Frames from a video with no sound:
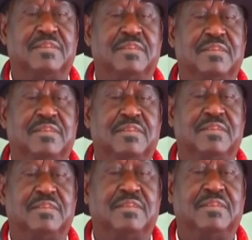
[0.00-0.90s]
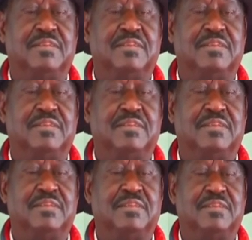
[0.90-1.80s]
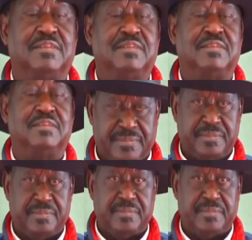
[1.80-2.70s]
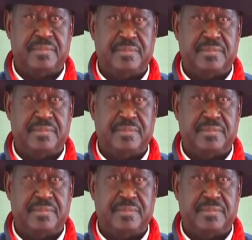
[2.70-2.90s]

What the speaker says: Nothing is said.